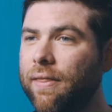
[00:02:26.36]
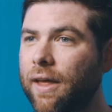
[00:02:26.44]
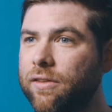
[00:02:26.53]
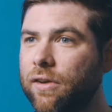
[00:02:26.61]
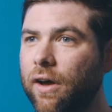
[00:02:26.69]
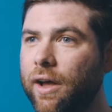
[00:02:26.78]
at
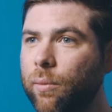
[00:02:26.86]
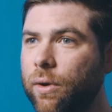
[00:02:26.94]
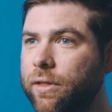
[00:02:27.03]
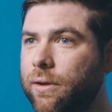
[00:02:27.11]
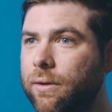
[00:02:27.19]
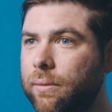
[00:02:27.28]
that time,
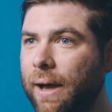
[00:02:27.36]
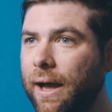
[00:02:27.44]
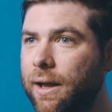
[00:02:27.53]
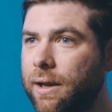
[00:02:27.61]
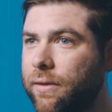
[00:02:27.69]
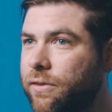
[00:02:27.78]
whether you look back
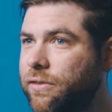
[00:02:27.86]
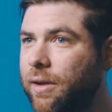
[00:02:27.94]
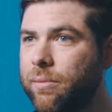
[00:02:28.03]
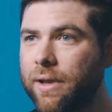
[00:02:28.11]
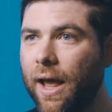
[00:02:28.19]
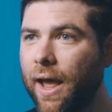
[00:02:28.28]
at it the
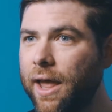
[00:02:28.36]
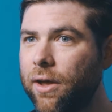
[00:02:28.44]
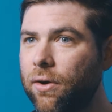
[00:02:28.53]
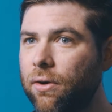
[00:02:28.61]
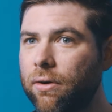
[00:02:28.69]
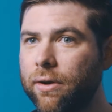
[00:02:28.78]
same day
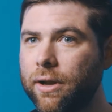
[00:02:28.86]
or